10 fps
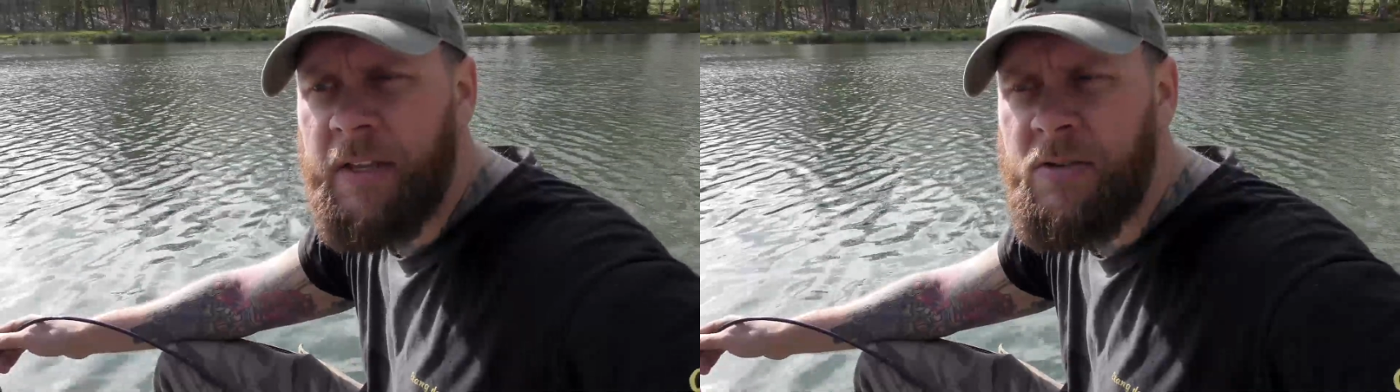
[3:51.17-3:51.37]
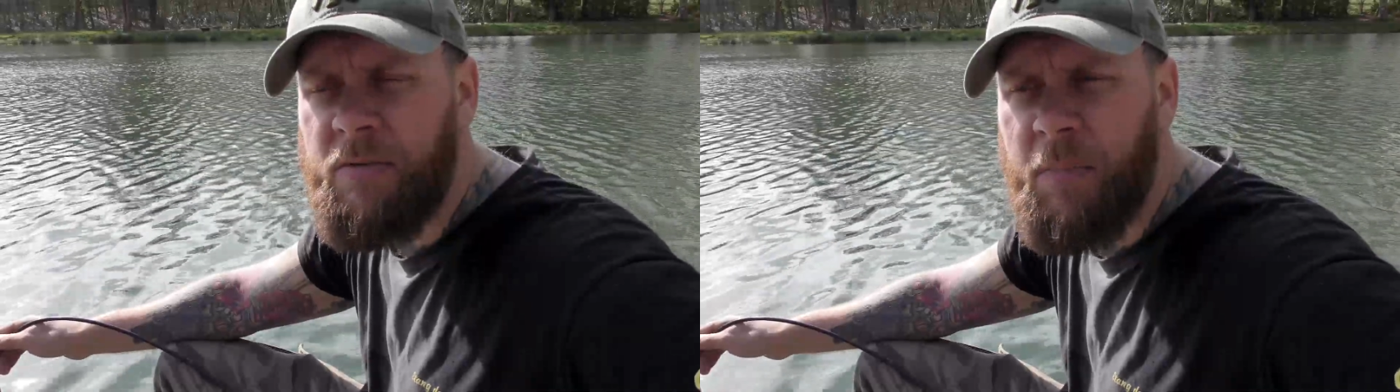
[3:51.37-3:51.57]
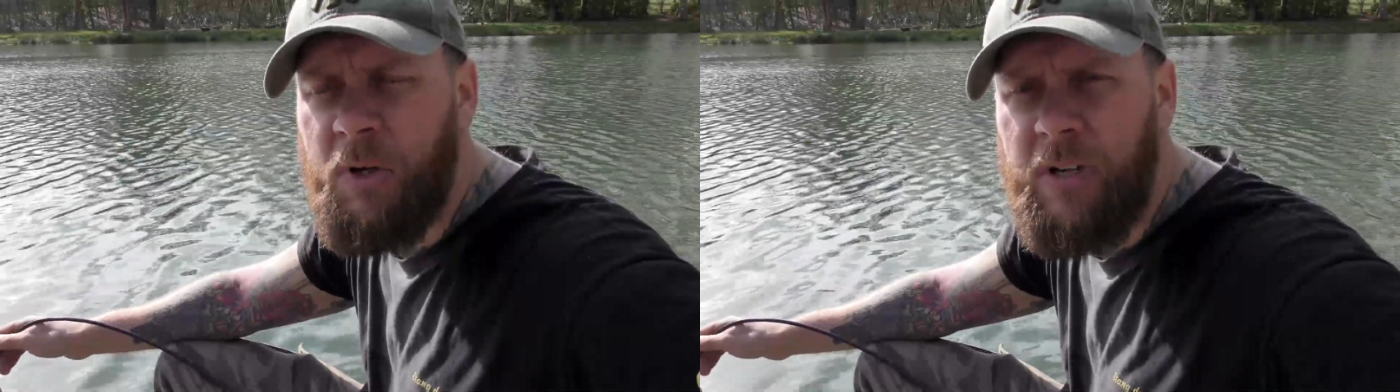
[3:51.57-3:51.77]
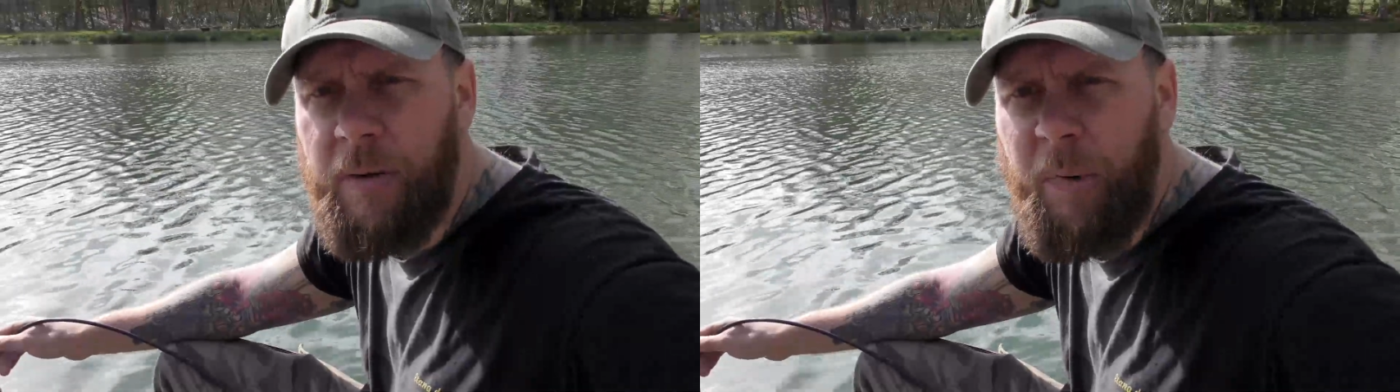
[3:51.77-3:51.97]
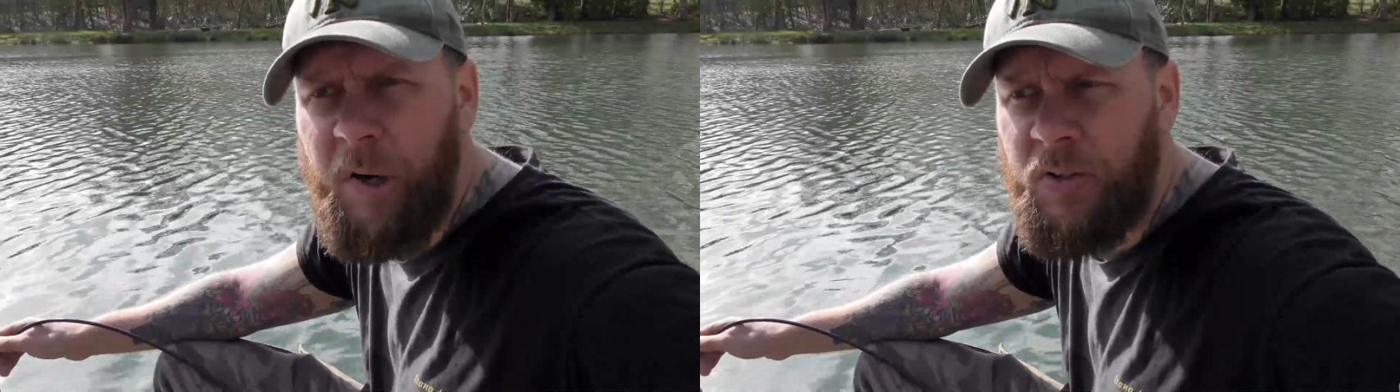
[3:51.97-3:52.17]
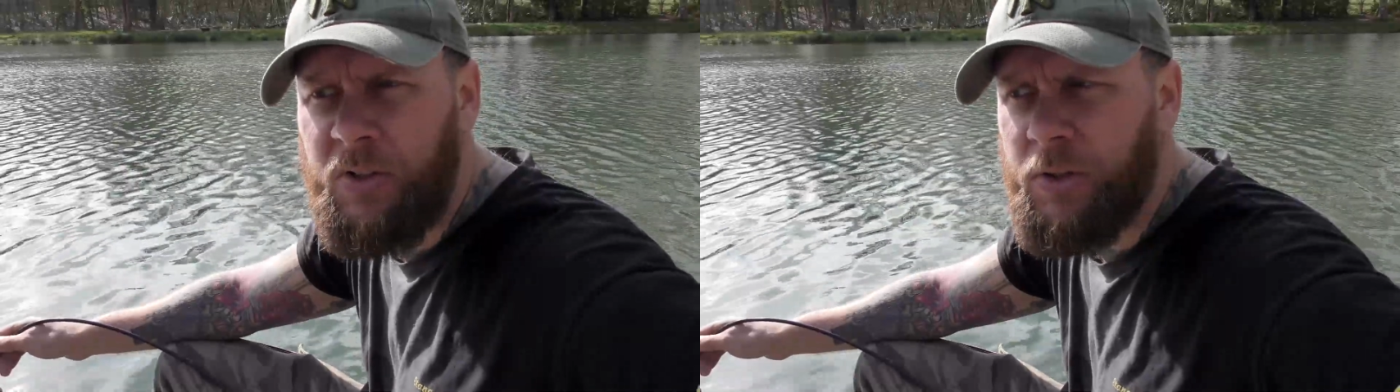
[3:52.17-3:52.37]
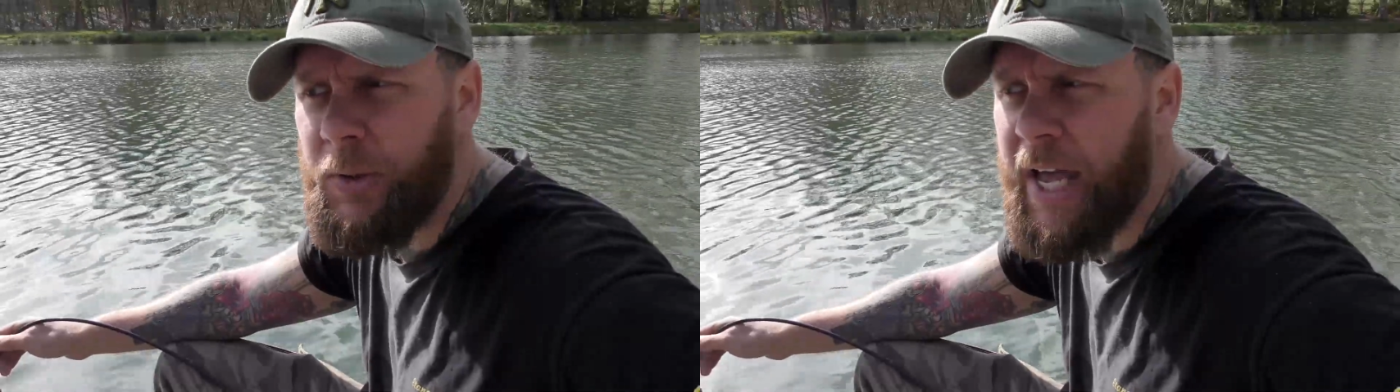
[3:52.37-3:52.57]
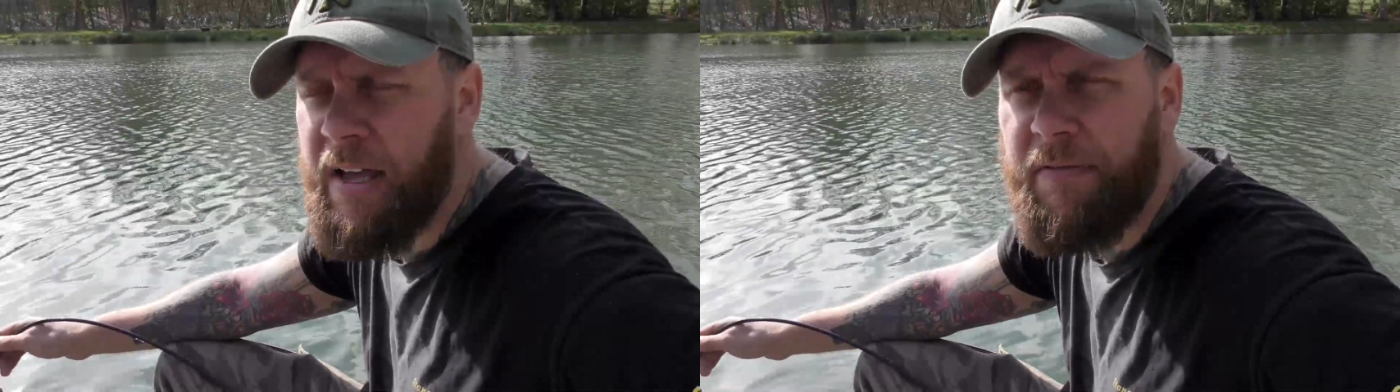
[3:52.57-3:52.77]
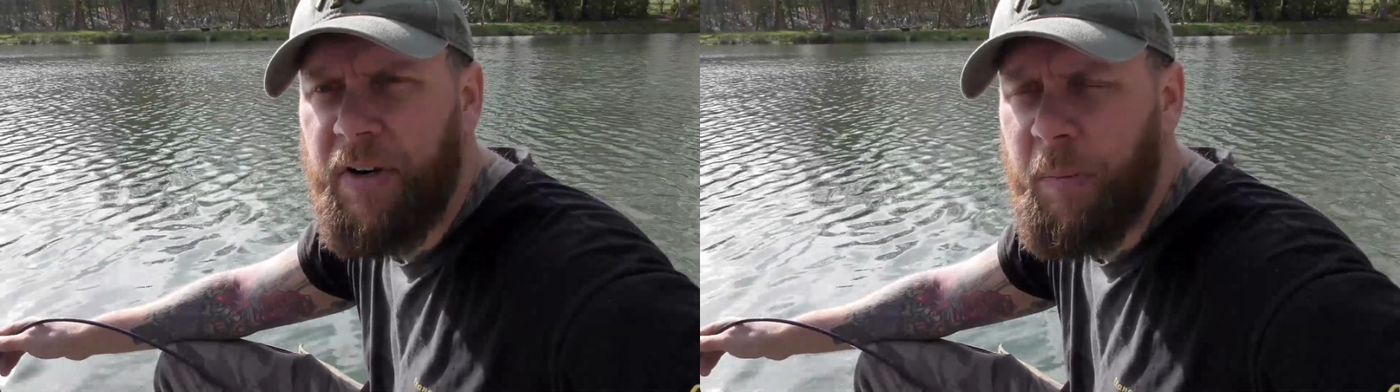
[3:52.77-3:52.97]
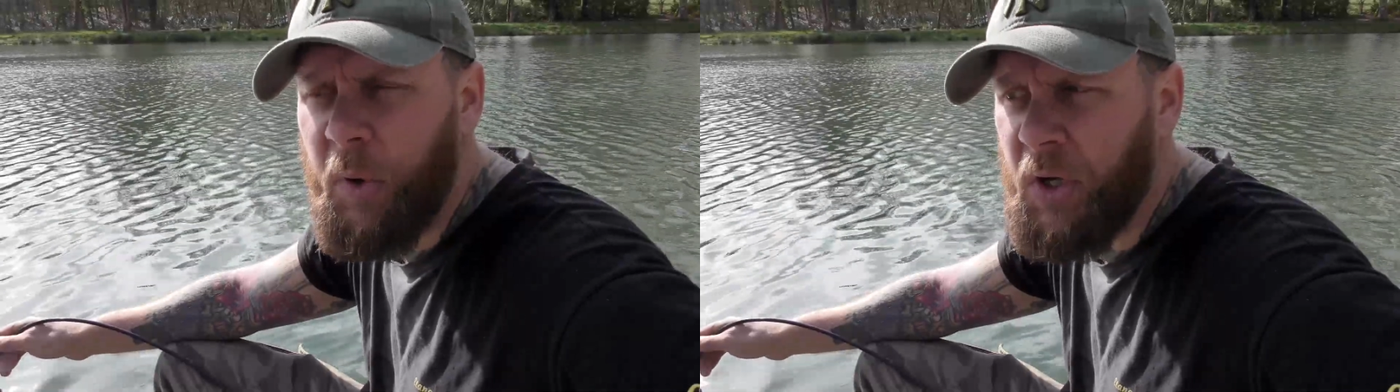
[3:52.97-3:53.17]
It's mostly particle,
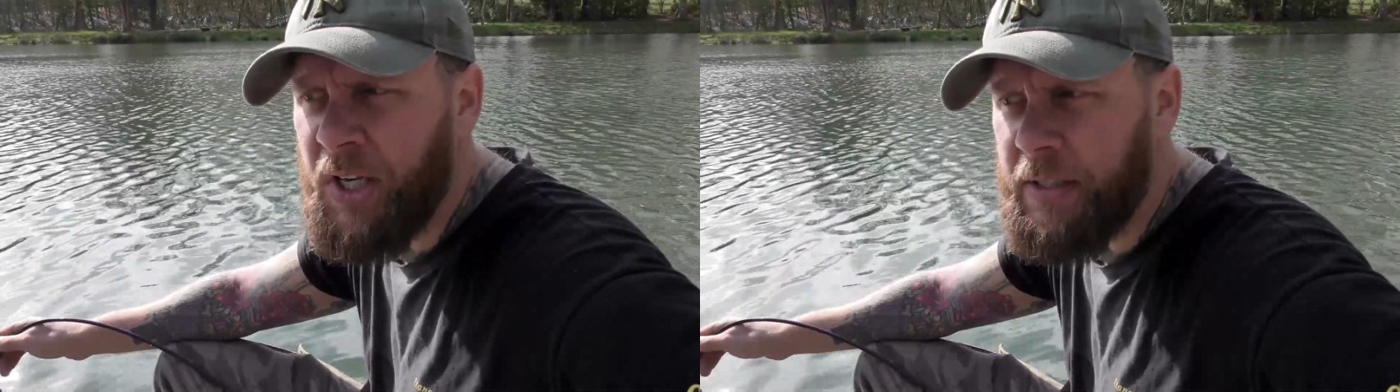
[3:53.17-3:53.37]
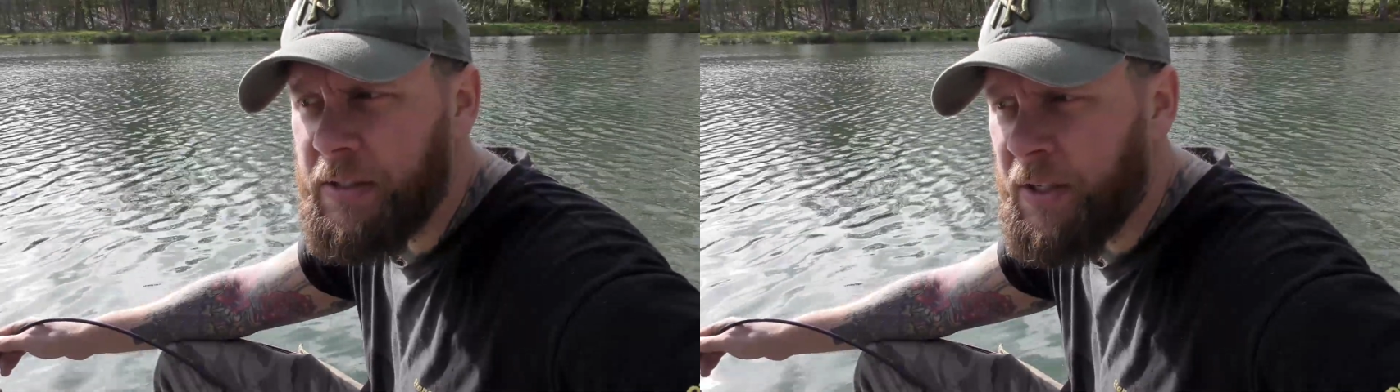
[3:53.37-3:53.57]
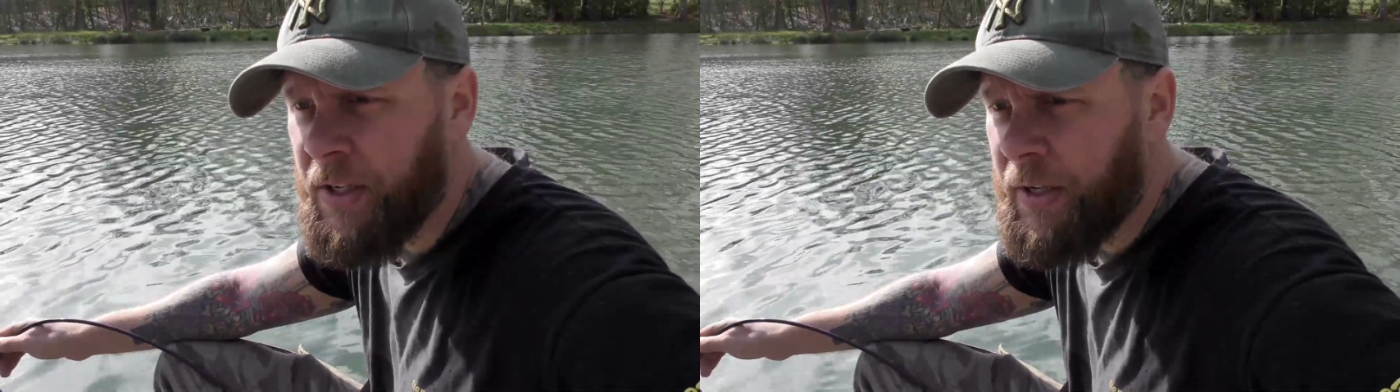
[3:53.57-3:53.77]
handful of boilies,